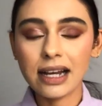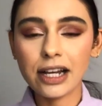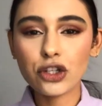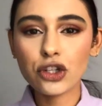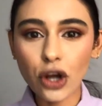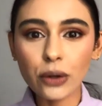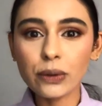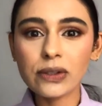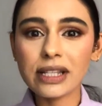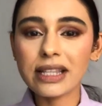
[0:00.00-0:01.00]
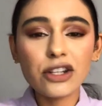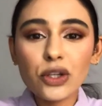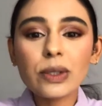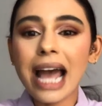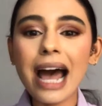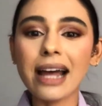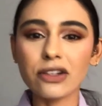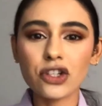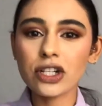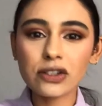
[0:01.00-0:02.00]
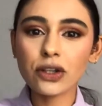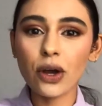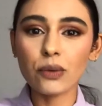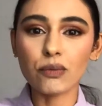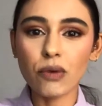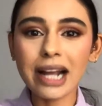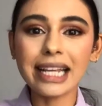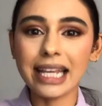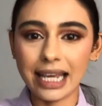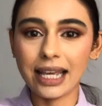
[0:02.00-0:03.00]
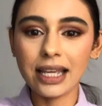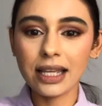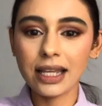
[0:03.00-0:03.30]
shows, then you can. Just go right here.